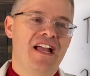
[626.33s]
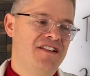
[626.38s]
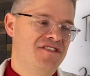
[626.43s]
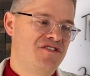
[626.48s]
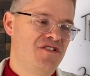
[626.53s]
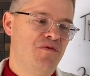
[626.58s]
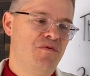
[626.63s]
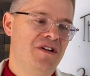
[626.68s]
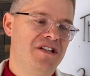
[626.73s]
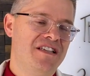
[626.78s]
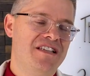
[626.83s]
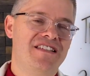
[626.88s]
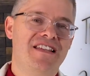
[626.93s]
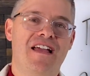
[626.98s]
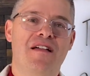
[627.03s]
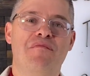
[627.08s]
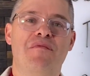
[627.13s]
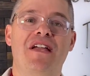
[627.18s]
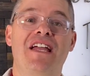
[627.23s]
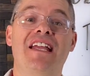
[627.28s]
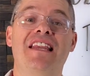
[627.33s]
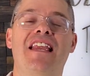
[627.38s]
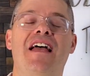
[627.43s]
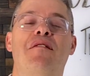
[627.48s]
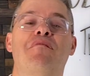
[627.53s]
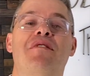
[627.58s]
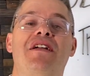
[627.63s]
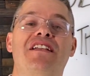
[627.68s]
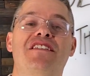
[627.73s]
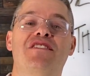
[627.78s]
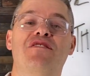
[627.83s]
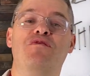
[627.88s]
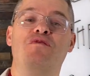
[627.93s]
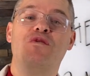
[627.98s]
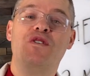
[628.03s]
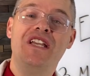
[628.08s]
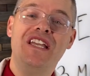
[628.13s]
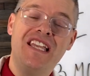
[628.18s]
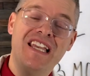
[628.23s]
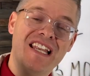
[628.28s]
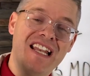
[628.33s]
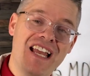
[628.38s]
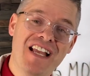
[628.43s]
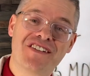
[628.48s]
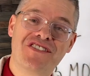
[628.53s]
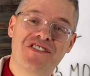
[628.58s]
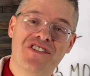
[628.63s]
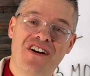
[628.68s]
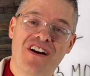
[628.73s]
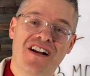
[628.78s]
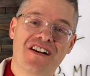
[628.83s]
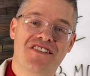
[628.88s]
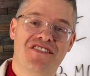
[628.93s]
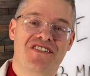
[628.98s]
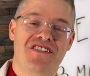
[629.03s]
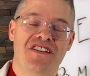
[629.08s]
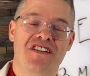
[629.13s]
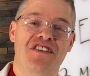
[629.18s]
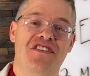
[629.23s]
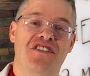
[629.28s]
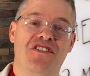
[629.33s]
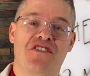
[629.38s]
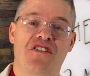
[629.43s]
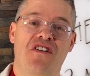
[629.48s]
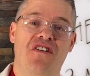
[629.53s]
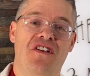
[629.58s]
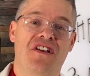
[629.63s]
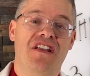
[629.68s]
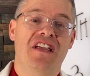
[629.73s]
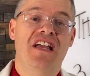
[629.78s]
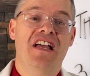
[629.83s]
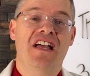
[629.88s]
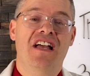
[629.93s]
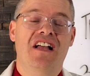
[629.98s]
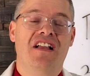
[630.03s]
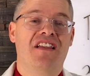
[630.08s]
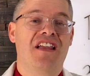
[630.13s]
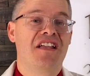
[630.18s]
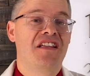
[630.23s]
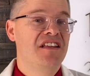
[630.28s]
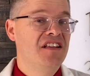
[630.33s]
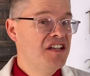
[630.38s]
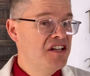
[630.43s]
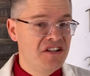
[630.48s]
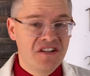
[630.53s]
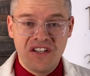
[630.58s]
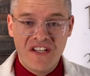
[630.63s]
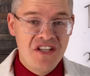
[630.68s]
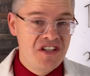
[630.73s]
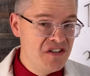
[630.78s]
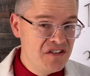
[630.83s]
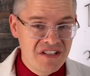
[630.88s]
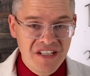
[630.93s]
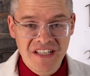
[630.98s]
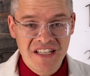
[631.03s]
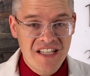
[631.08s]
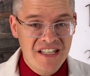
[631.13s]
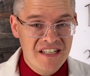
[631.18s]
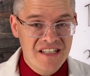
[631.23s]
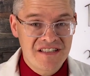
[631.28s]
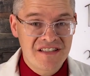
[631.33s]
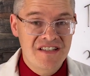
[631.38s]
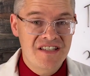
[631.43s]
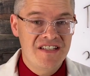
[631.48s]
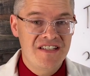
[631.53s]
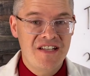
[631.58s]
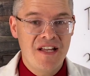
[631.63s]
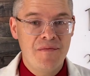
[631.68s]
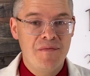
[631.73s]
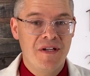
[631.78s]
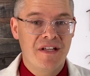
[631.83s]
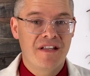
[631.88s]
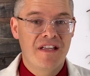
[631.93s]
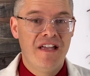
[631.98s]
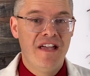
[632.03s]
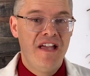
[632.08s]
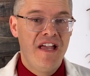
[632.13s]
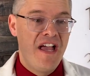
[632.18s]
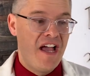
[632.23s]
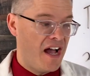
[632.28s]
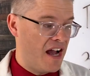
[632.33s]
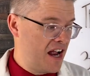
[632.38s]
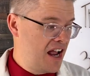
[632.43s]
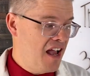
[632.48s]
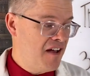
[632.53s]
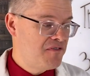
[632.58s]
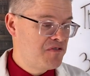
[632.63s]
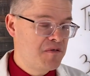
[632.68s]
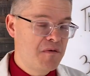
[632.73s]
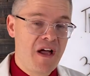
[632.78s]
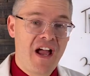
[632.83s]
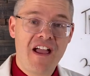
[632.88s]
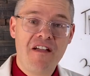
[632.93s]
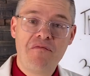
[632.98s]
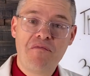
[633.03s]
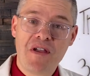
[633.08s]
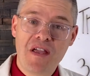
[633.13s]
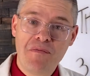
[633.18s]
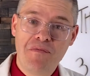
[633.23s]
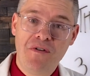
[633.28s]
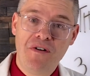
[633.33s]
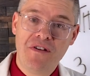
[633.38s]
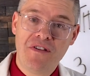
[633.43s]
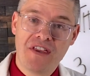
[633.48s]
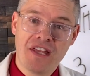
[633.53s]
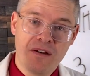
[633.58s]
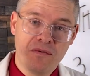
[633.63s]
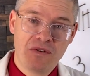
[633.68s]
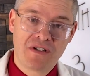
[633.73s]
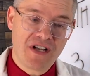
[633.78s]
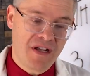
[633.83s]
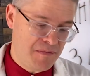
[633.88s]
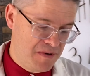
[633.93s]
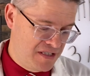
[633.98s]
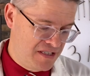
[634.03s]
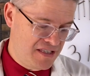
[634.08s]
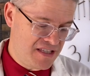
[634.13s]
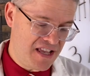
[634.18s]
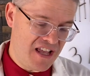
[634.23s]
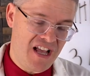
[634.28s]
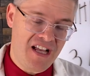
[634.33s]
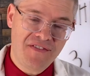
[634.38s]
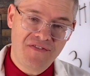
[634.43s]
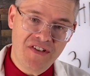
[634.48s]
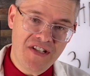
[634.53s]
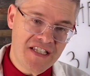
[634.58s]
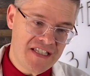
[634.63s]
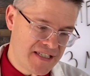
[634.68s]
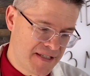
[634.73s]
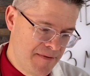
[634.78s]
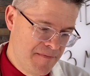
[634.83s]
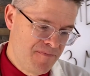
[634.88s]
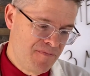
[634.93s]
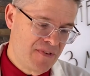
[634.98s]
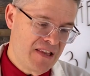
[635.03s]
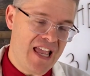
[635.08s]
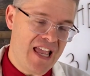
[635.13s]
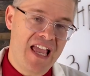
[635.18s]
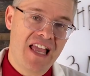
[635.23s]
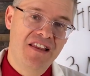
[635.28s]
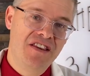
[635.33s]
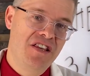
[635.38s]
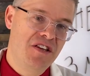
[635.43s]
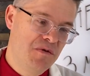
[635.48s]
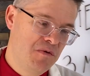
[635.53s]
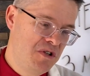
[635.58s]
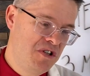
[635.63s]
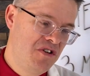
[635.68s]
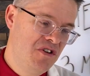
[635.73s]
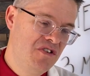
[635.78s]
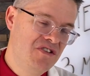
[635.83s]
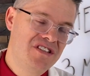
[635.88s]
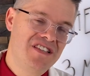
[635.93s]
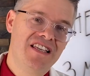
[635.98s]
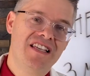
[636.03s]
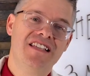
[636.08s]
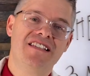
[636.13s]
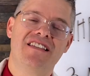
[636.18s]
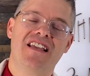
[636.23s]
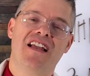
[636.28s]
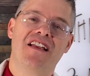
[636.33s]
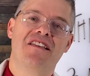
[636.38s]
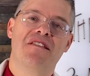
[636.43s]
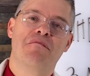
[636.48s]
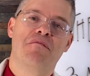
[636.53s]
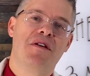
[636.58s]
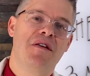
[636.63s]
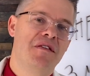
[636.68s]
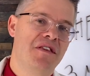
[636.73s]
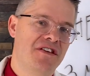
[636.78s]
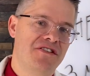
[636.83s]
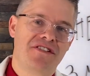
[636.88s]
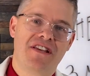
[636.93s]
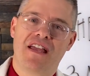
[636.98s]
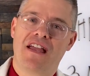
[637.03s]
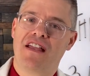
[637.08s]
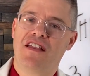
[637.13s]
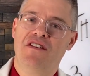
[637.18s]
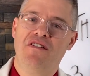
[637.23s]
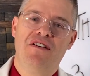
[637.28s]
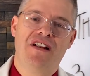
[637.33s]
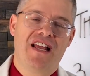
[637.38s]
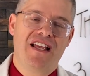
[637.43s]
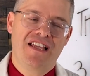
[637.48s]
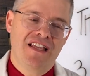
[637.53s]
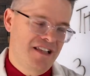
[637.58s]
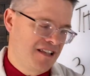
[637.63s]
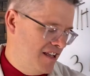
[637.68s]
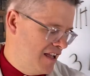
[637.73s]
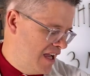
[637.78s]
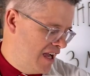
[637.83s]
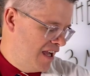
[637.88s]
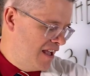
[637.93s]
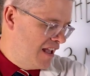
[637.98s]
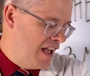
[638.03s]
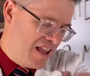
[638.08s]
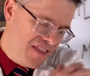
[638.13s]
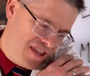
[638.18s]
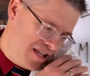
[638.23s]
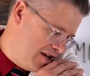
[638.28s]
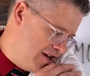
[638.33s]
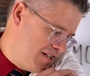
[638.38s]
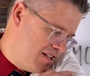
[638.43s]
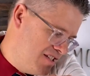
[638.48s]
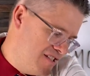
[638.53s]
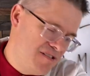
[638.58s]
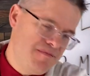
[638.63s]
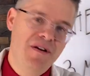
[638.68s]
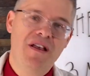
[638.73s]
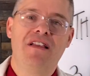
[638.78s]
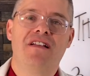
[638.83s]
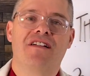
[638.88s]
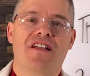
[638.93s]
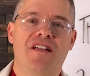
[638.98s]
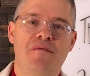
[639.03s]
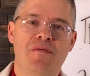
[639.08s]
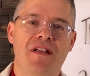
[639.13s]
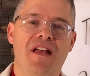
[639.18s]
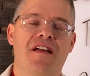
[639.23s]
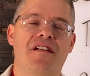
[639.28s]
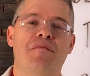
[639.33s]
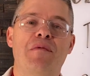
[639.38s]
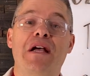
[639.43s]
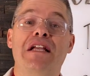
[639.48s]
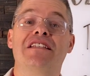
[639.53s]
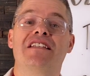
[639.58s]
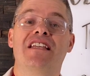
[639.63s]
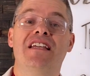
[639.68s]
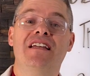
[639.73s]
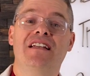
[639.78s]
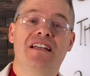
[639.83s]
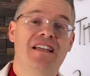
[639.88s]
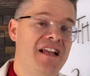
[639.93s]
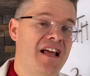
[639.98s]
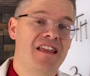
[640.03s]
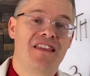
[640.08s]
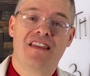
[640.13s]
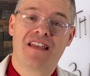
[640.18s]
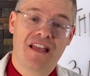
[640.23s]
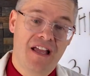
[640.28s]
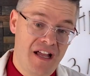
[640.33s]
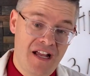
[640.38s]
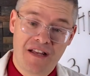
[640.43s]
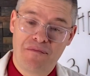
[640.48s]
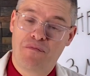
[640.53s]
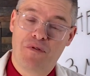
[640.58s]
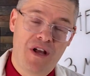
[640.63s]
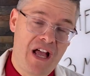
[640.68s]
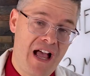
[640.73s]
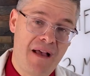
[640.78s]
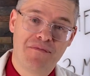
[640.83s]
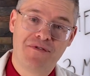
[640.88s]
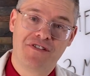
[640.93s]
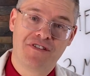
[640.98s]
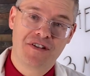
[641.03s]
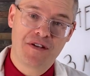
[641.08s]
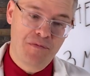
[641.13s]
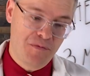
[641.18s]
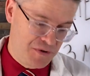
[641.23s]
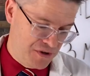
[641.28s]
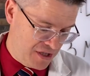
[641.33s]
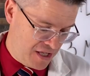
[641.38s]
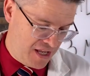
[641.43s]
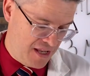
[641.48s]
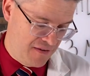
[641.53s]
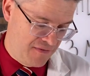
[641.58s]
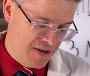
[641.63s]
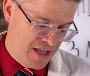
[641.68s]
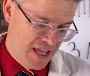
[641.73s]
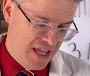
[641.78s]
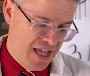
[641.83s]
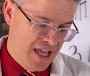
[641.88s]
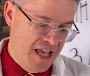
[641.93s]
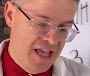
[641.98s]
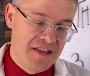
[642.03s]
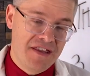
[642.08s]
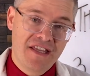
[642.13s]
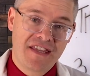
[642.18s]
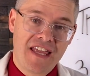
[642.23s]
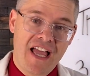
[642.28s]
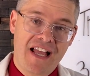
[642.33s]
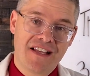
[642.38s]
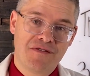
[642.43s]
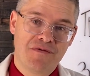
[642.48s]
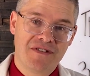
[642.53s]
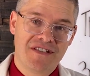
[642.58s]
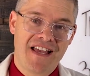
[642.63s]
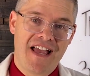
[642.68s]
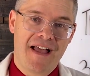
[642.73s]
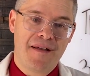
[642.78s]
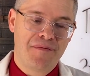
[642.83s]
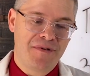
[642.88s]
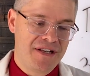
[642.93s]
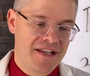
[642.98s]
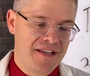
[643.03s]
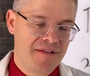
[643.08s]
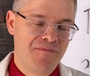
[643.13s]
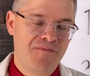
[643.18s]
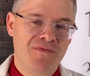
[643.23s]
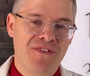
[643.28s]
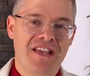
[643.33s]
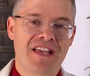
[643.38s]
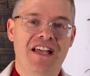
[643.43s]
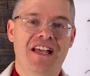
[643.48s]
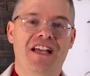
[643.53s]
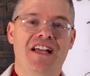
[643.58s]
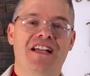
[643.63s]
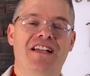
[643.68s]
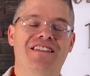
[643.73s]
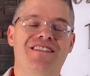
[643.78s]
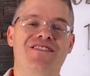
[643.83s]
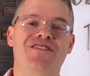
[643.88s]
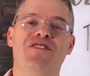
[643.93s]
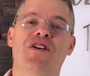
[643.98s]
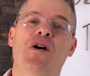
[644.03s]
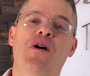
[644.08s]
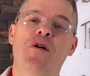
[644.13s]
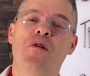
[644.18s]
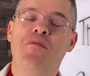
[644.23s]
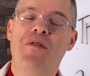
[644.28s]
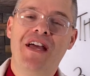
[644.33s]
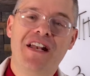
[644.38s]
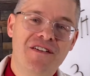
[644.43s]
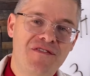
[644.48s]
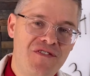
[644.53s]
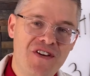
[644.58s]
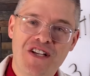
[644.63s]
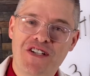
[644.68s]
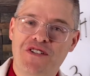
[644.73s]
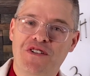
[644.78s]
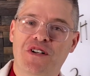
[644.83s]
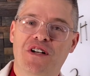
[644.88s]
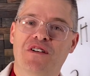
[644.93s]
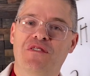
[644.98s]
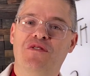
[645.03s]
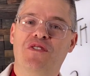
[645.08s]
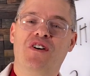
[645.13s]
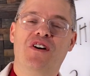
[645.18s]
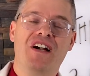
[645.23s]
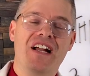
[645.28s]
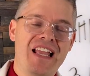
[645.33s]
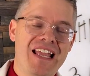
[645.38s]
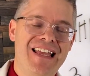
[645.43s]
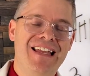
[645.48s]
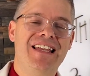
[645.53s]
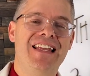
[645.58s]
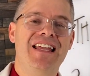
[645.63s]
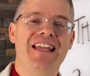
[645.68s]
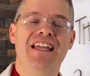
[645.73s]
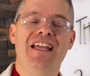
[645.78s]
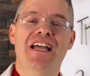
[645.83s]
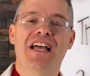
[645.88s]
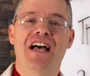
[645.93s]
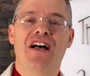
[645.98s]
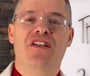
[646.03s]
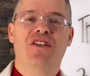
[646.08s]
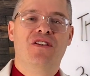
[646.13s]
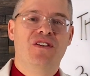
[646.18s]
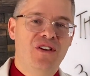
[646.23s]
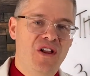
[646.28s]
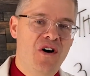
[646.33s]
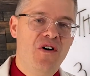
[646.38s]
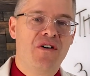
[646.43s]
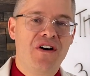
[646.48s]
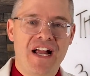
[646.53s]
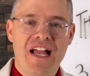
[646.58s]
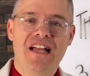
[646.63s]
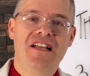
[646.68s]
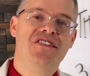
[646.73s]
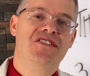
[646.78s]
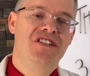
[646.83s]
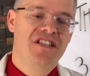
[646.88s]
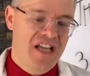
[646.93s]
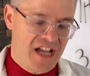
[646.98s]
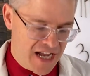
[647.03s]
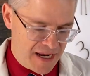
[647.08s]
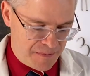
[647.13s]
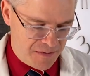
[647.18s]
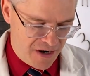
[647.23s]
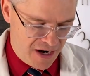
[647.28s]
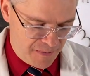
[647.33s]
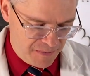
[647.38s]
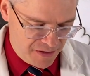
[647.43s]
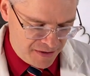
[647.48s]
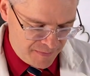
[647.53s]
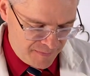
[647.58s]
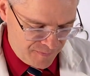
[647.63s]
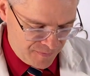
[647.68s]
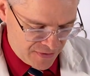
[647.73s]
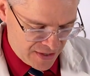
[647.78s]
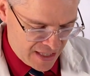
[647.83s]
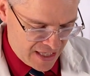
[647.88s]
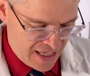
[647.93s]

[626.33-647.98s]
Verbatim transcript: And so what does that mean? That means if we get extra oxygen in the colon, like literally you can get it systemic. I have I have people that will come into the office and you use this and people will say, hey, you know what, I can I, I think I can smell it coming out of my skin and I think I absolutely believe that that's what's happening it's so beneficial for any lower end GI problem.